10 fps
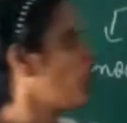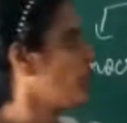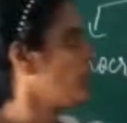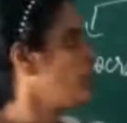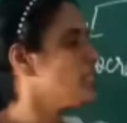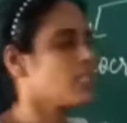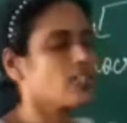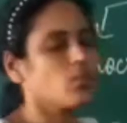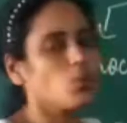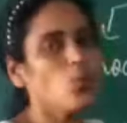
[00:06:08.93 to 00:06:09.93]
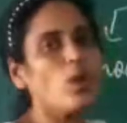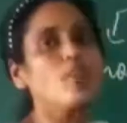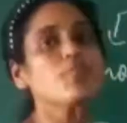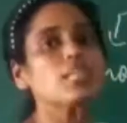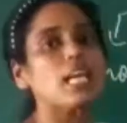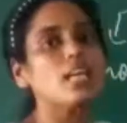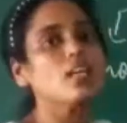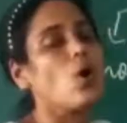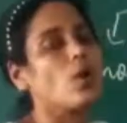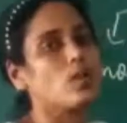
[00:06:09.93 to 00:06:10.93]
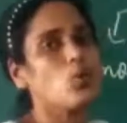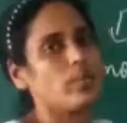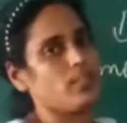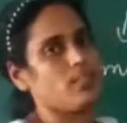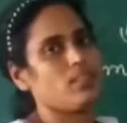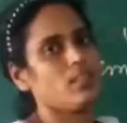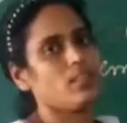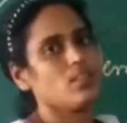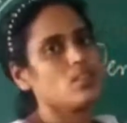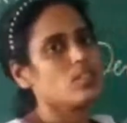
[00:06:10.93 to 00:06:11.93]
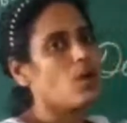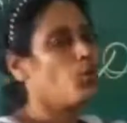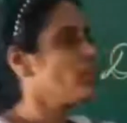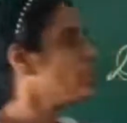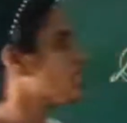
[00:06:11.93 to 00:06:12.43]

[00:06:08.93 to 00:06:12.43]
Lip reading: monarchy means rule of king or queen. So now we will